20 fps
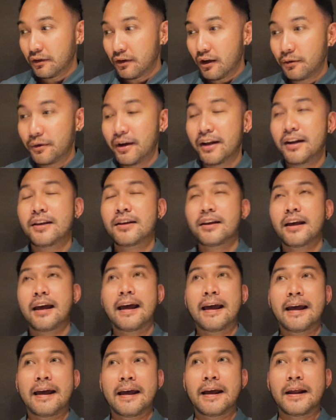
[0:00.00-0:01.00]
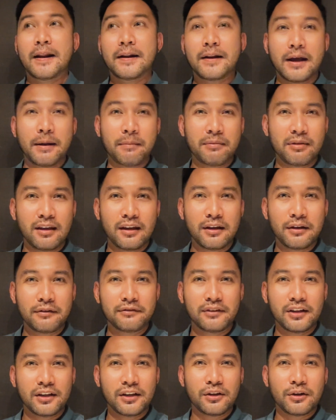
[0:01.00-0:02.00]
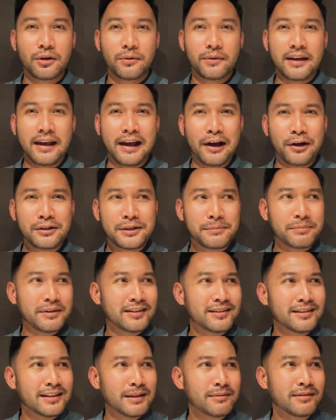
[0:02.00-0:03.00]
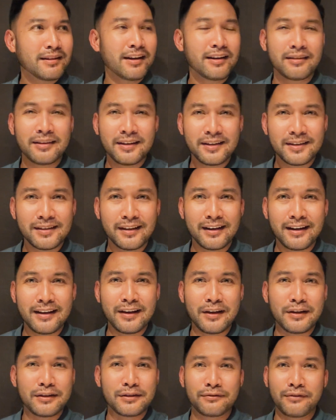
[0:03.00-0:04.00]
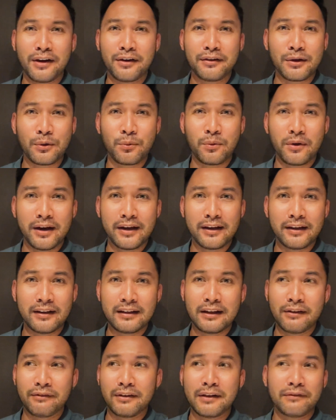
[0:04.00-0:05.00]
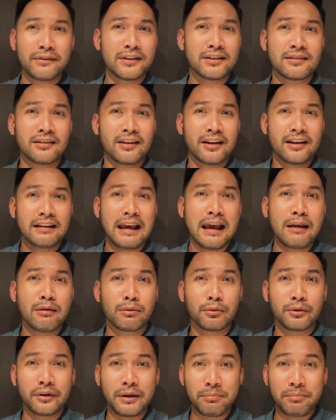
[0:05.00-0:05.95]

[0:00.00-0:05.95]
already, and I'm thinking of like going out, but it seems like this city is very quiet, even if it's like 8:30